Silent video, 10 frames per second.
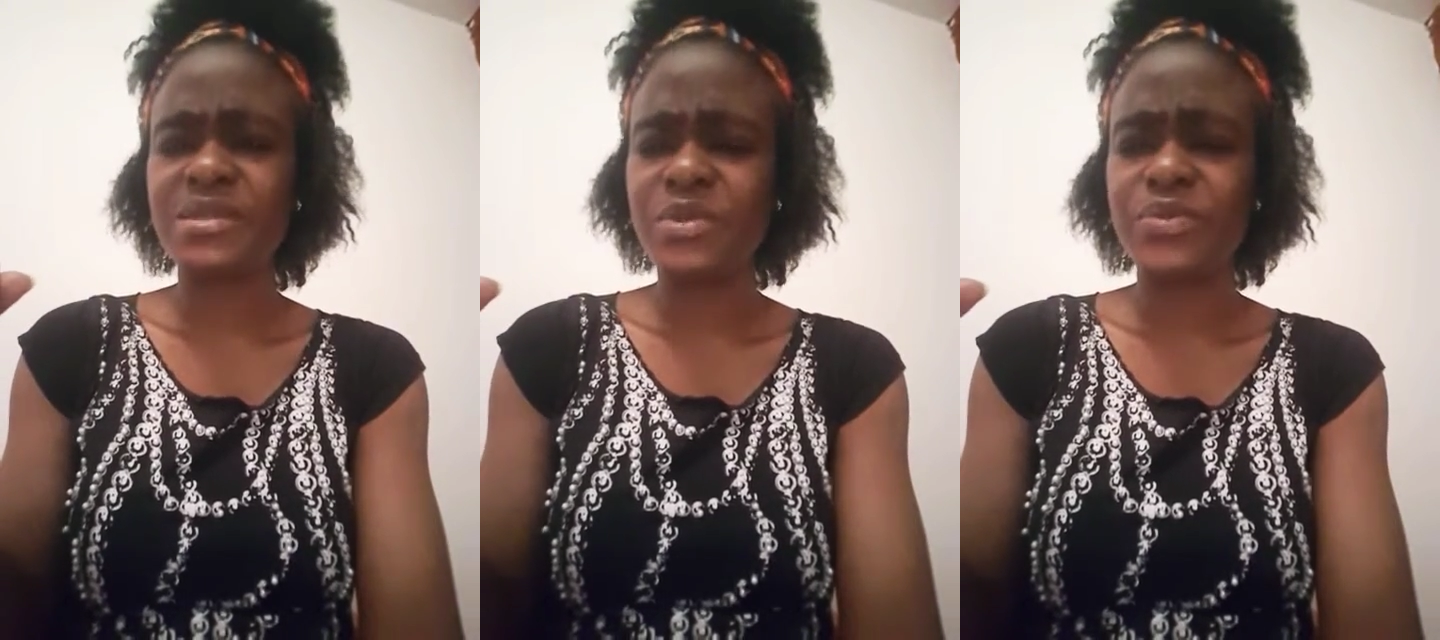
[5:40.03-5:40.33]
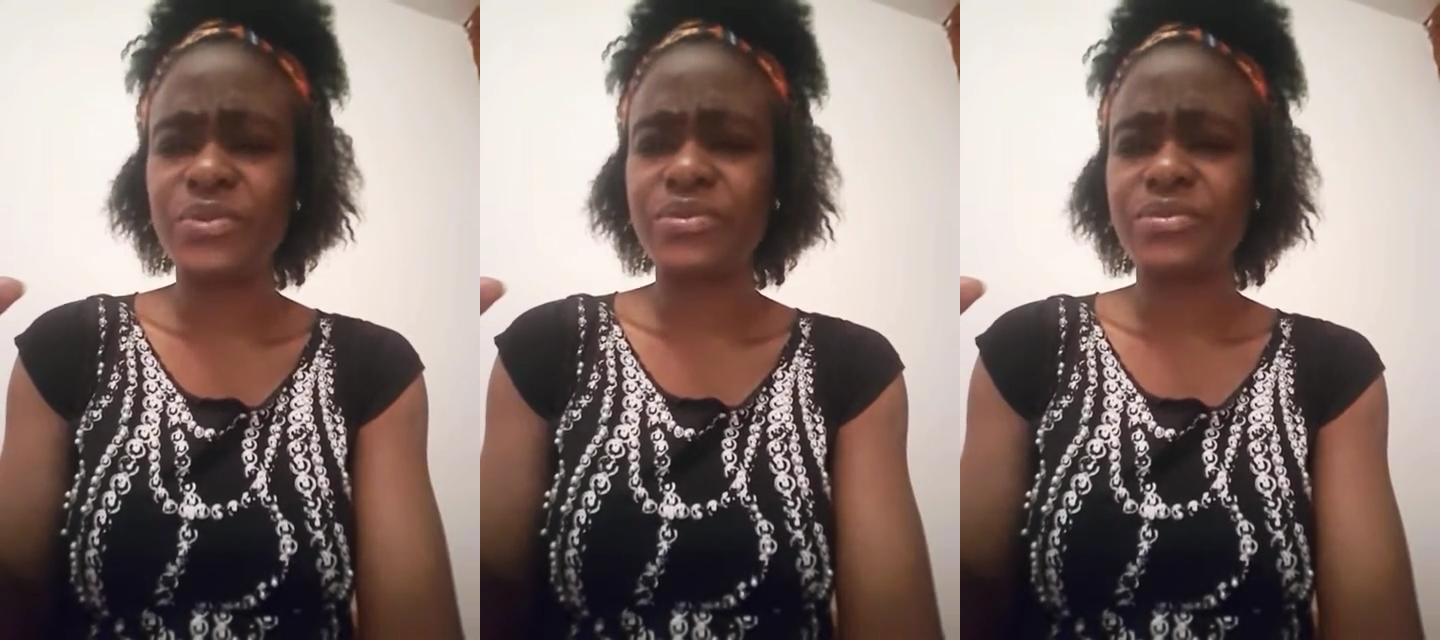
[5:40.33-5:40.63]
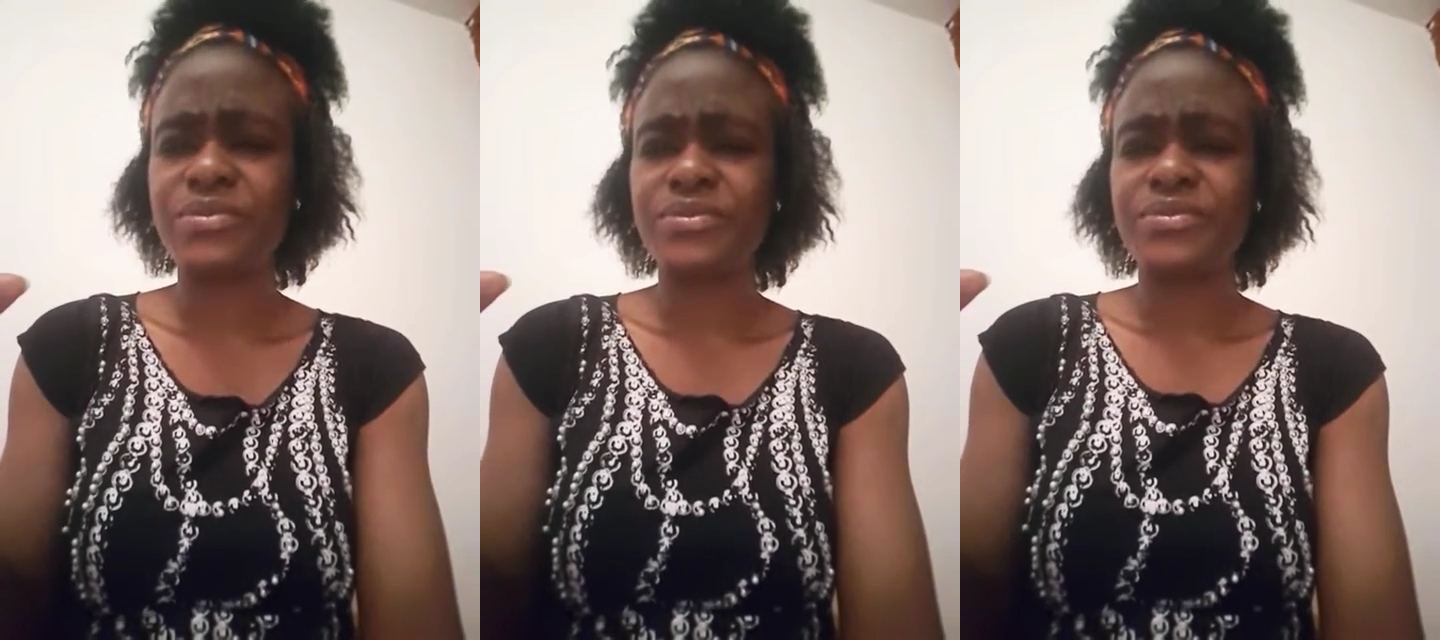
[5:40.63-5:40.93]
people
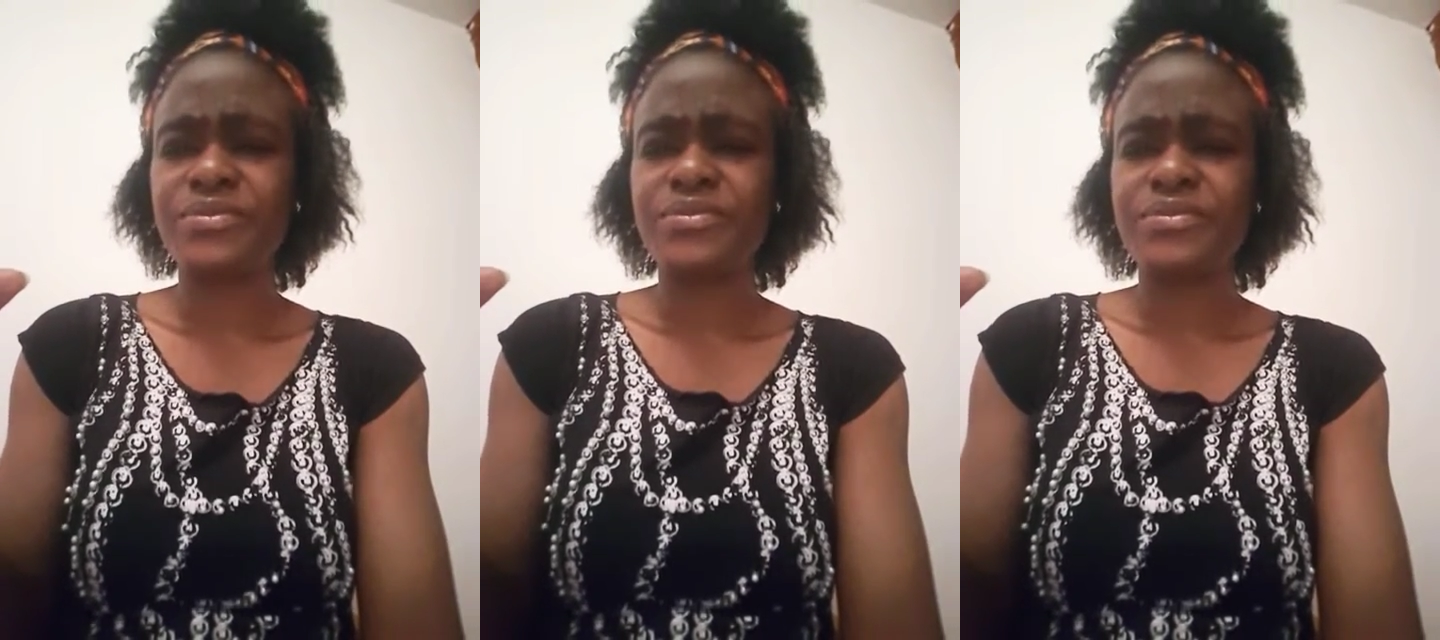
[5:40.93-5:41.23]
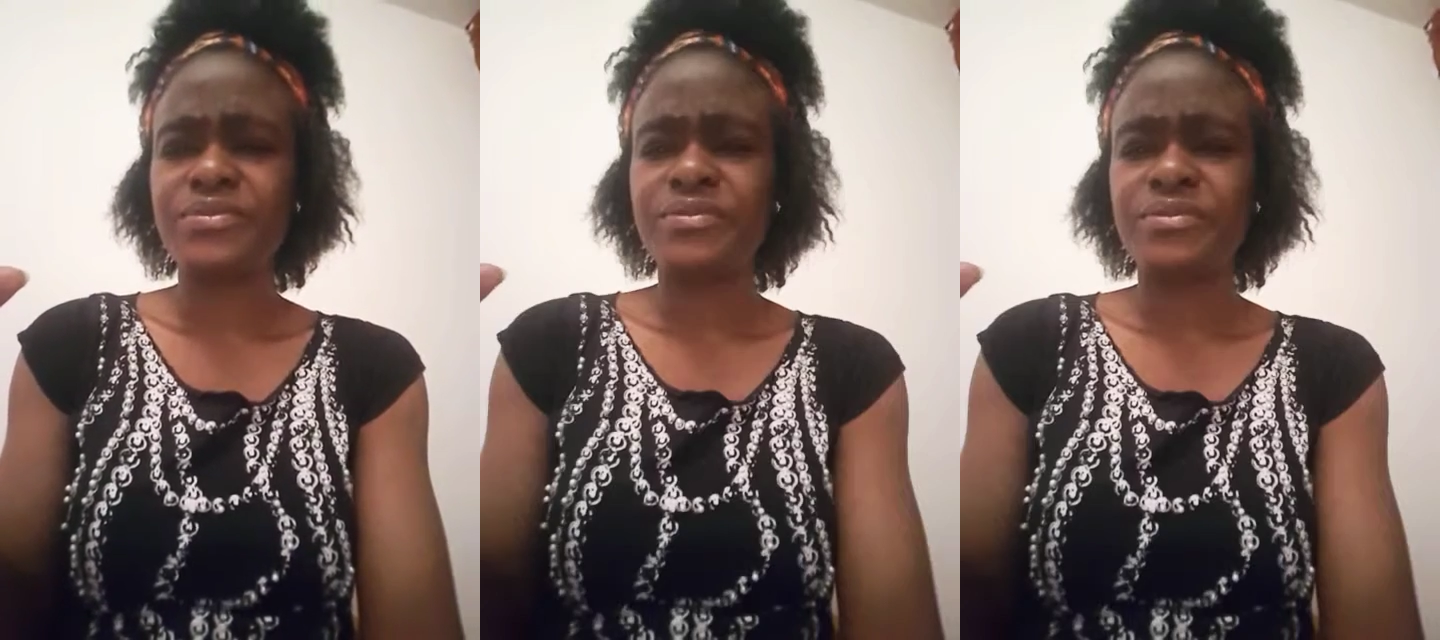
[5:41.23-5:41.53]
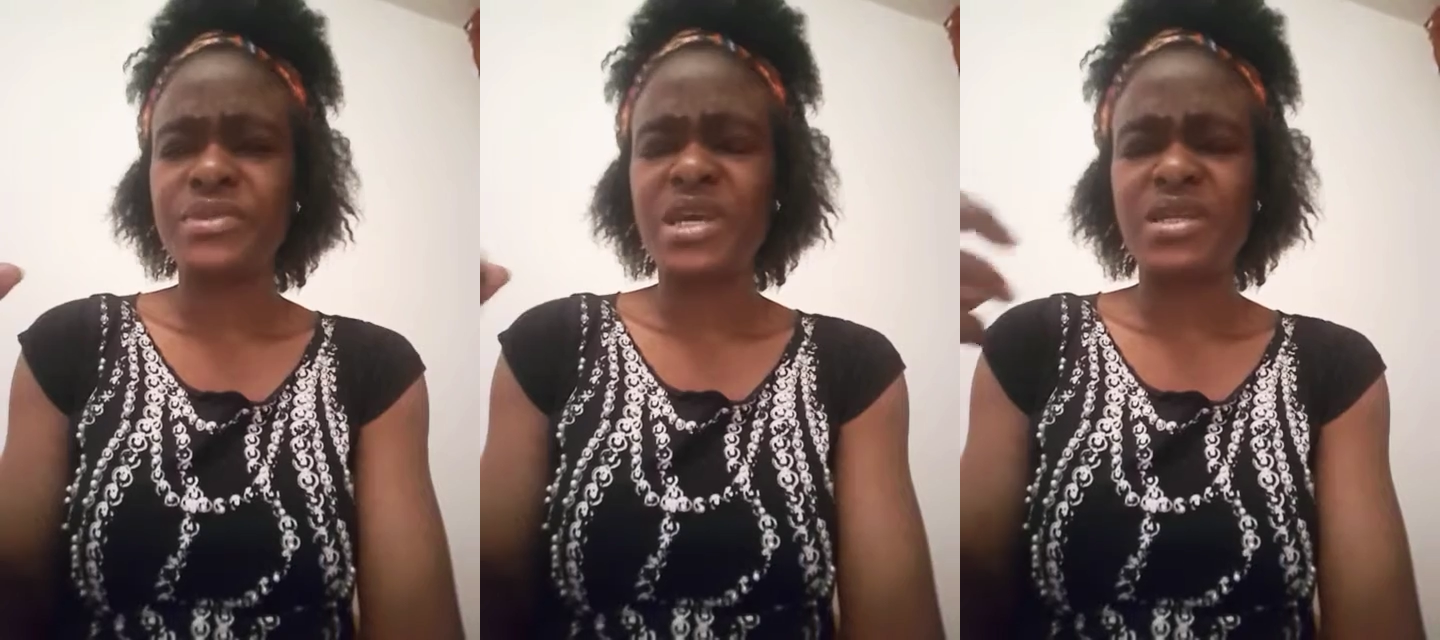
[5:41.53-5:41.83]

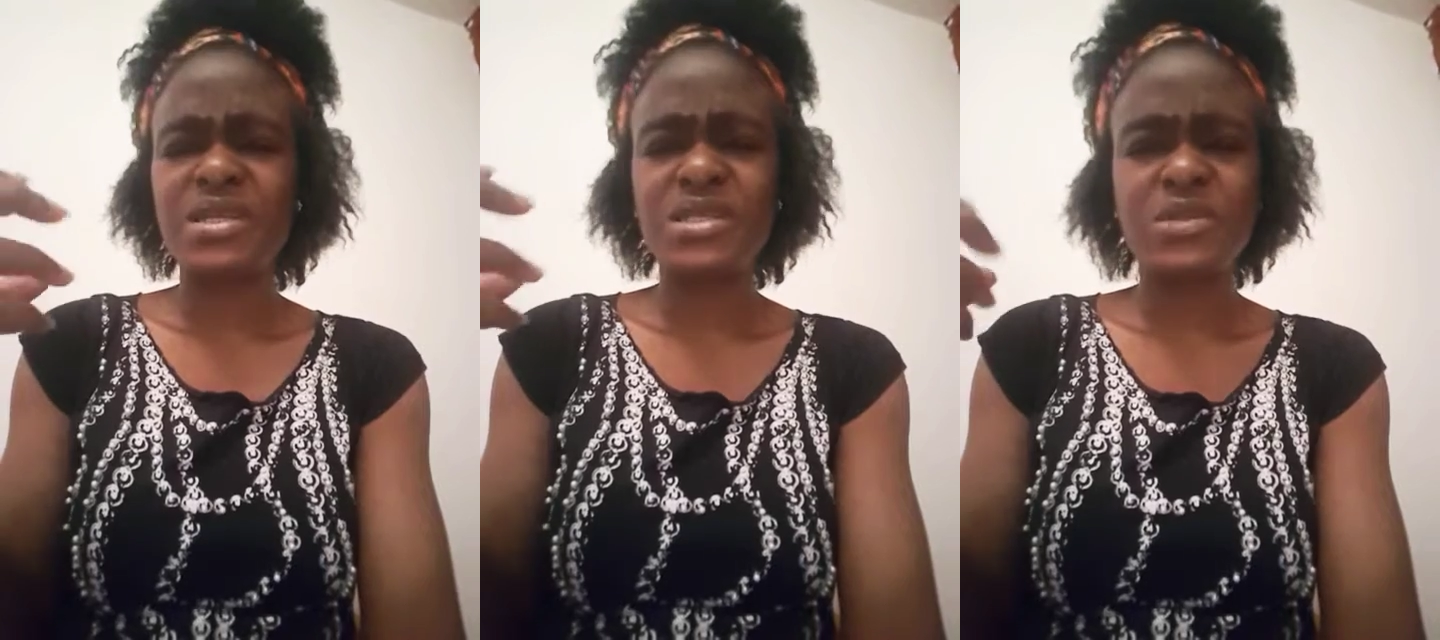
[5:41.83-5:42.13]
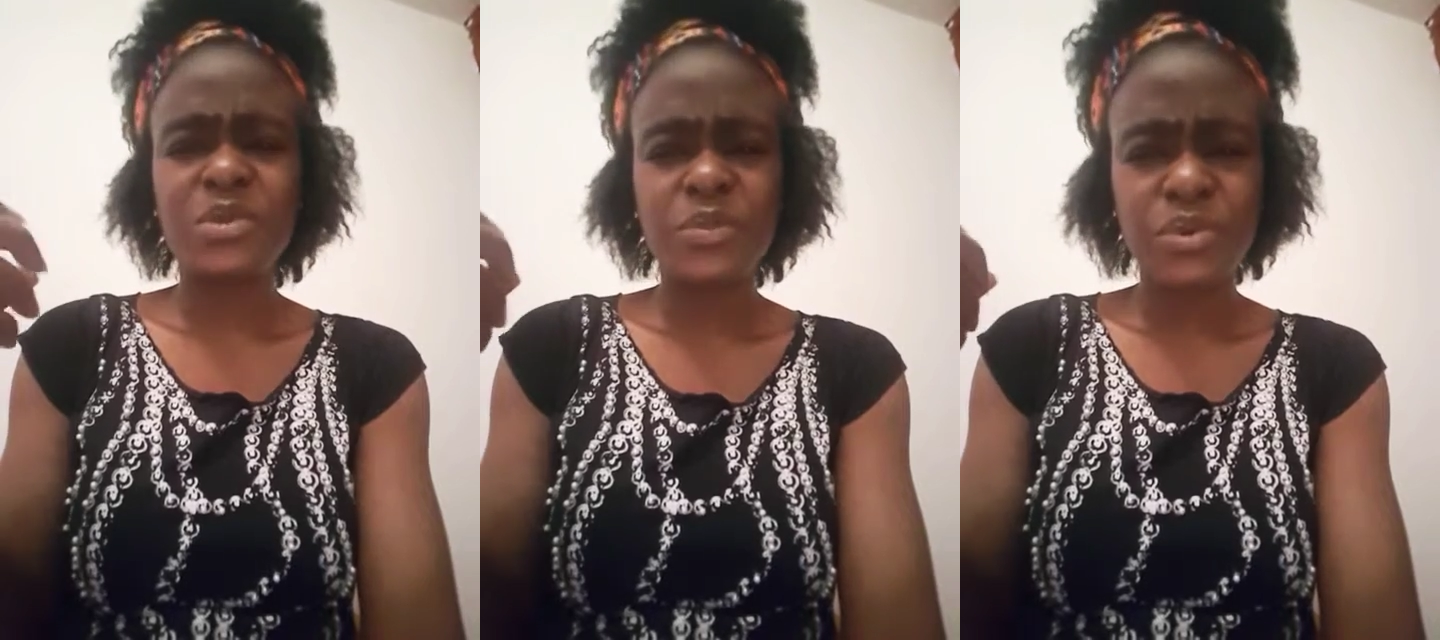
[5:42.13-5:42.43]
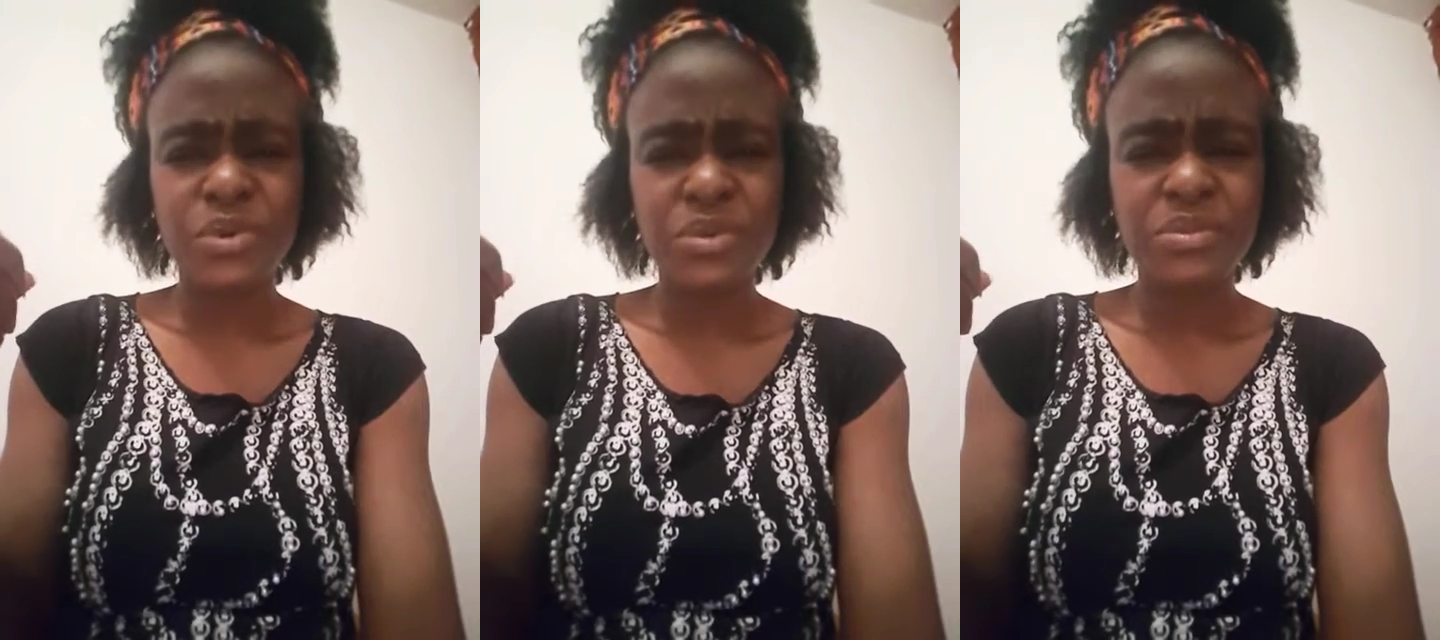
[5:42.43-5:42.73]
and these
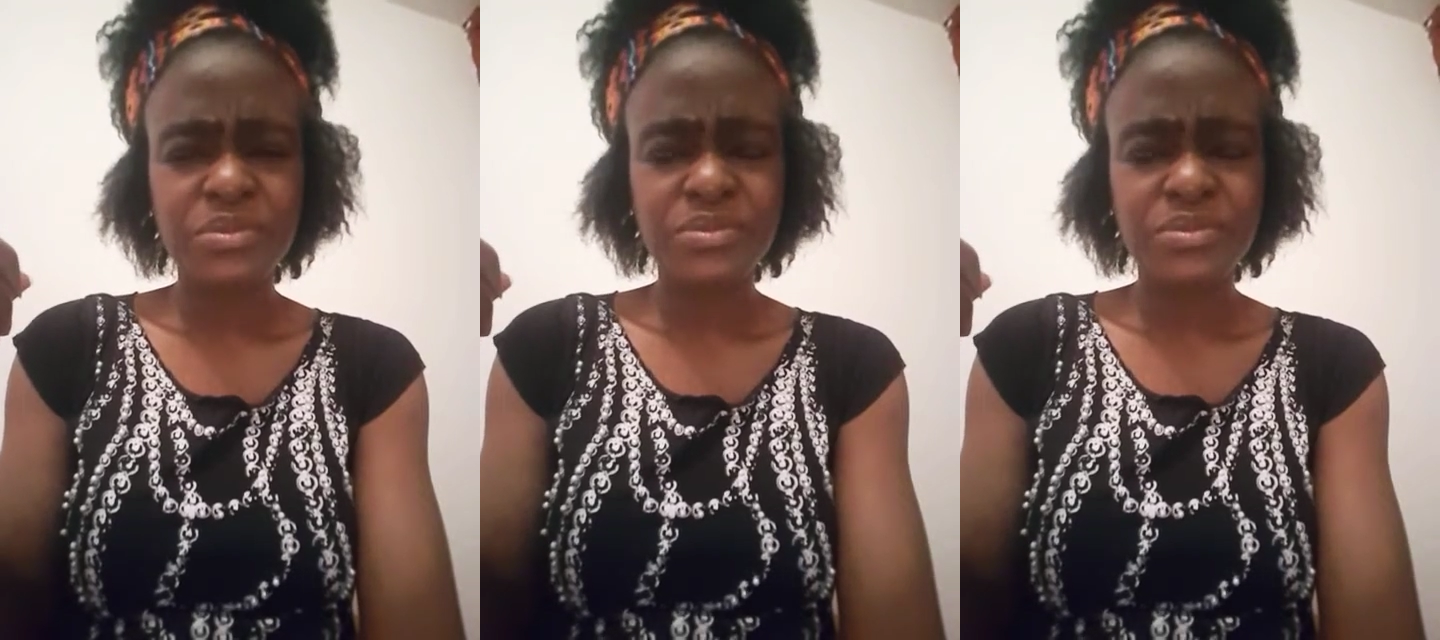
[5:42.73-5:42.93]
people